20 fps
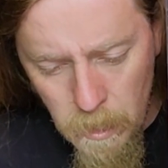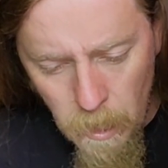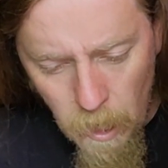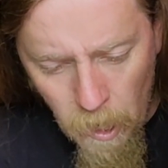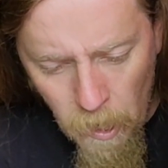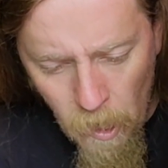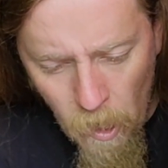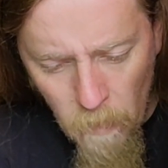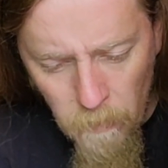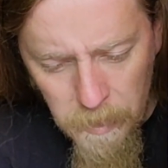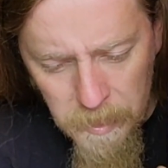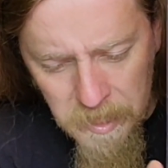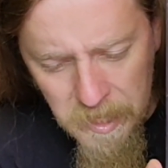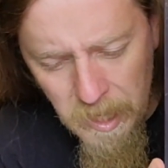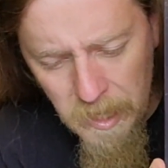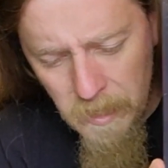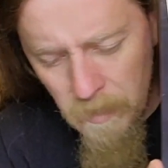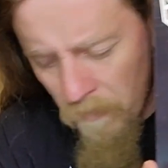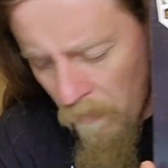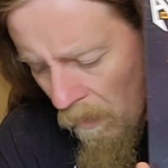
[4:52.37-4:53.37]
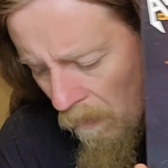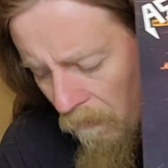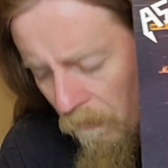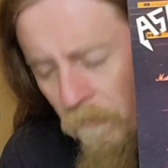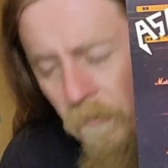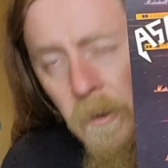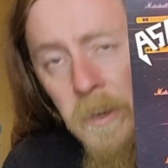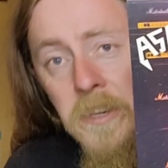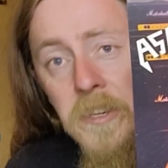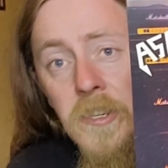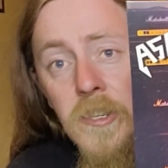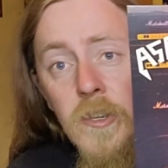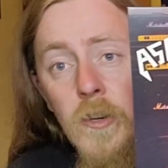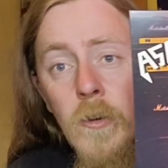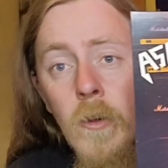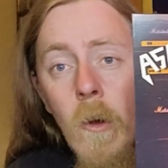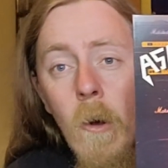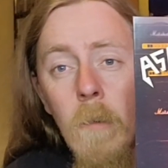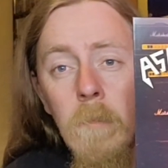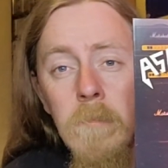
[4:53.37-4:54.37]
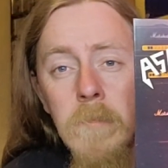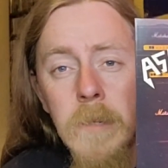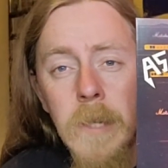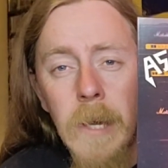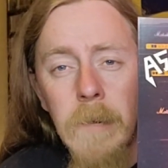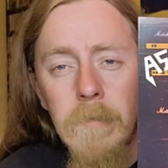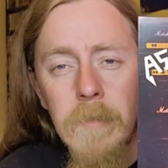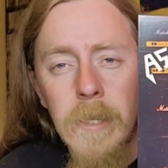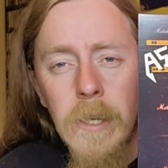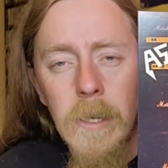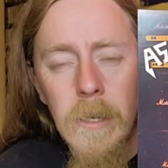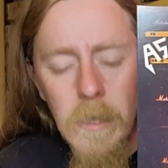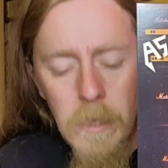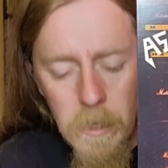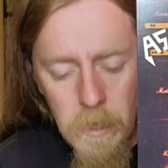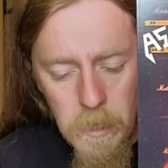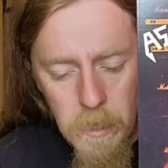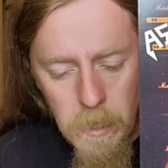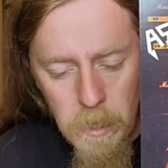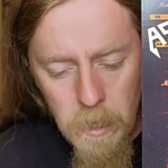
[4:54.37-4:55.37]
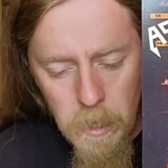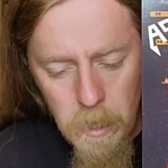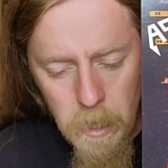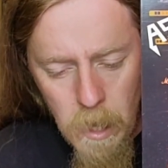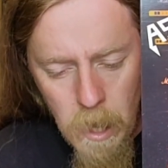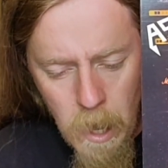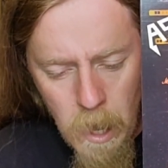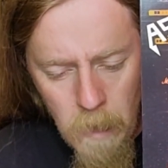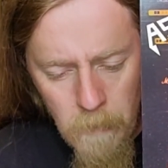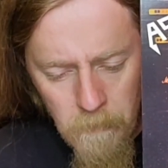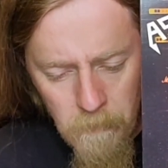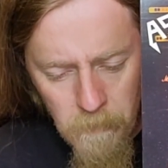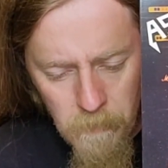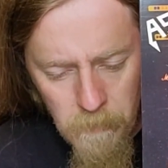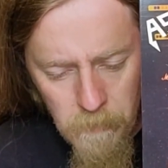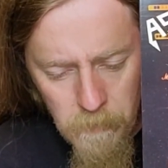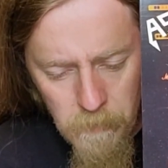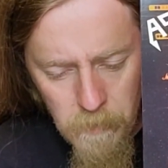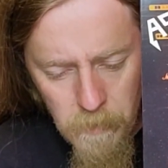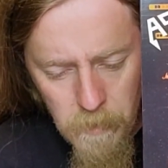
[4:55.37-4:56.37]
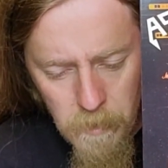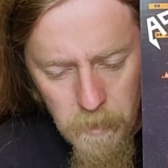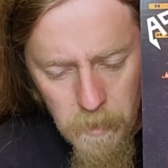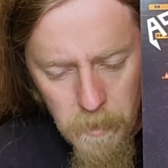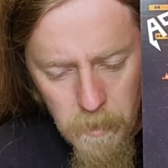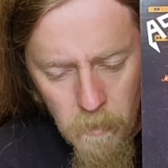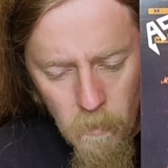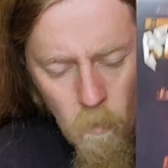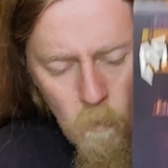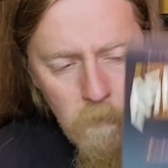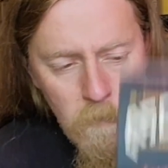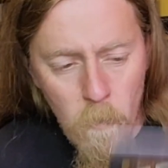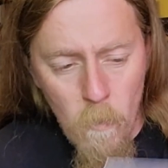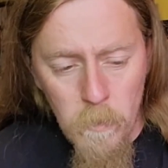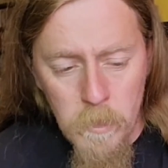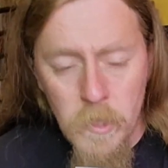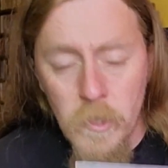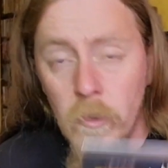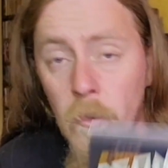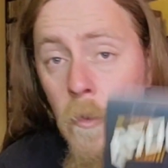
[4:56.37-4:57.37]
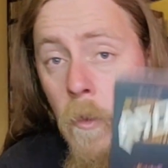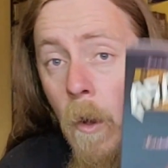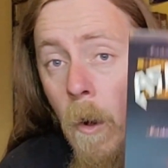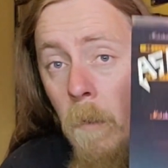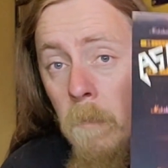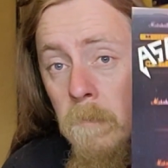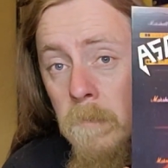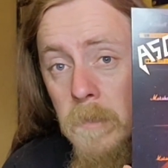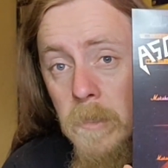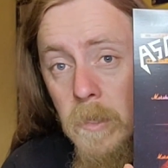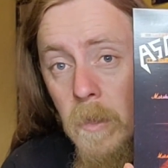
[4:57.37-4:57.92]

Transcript: I know it says I've got three studio albums out, um, or four studio albums.